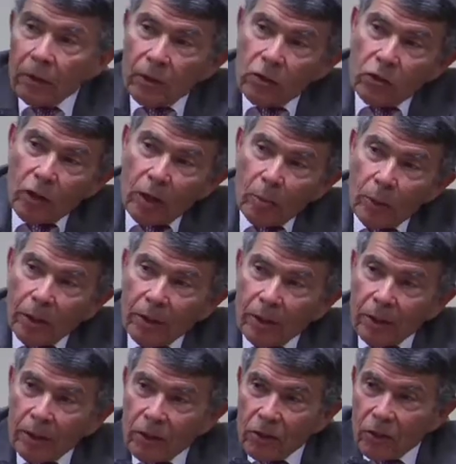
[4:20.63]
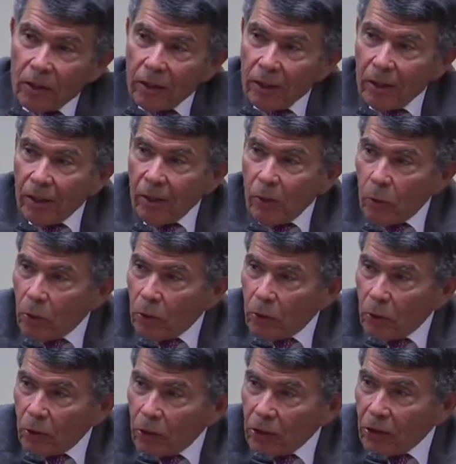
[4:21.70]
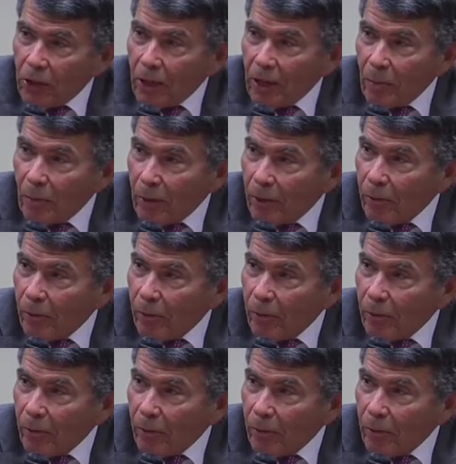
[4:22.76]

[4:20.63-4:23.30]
This gentleman is, with a Turkish name,